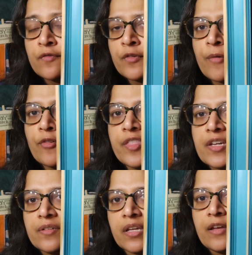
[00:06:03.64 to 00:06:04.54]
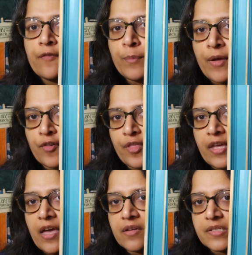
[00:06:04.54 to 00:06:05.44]
from
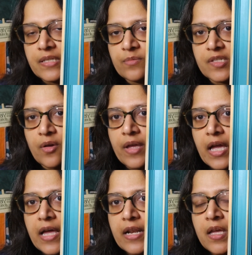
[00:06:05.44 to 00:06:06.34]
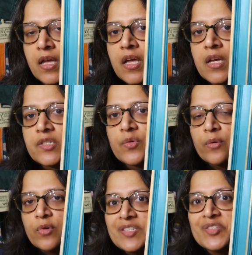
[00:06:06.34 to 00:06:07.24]
everything else that was going on. So I
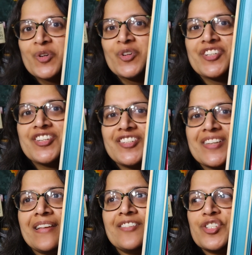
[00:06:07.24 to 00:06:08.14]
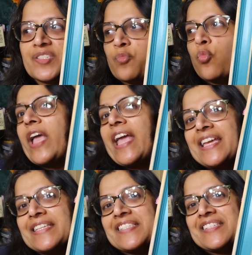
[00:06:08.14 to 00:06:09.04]
researched just
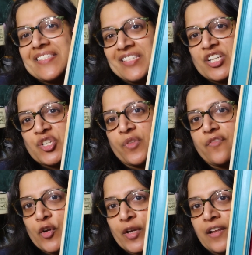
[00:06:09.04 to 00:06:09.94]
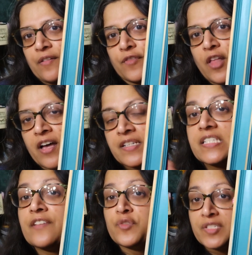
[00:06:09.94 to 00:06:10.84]
ways to stitch with variegated floss.
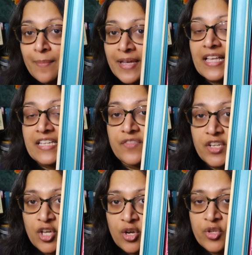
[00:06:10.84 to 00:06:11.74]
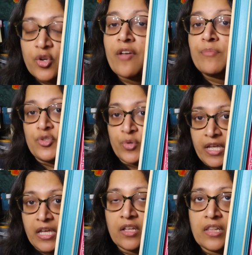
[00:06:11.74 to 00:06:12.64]
If you saw my last video, you know I've been
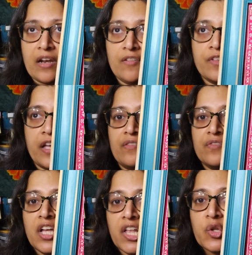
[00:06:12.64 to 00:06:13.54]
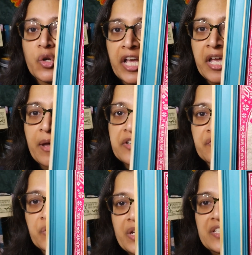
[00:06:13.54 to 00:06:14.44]
doing a lot of kind of learning about
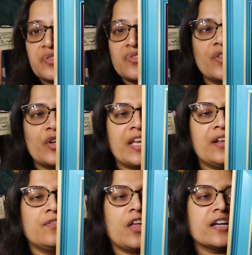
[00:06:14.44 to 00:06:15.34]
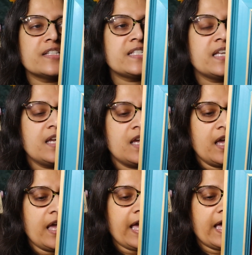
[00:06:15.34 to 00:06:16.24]
different ways to use variegated floss.
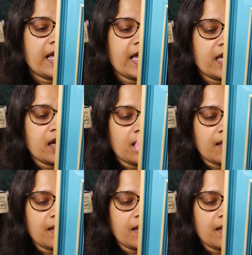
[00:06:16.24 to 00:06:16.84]
And I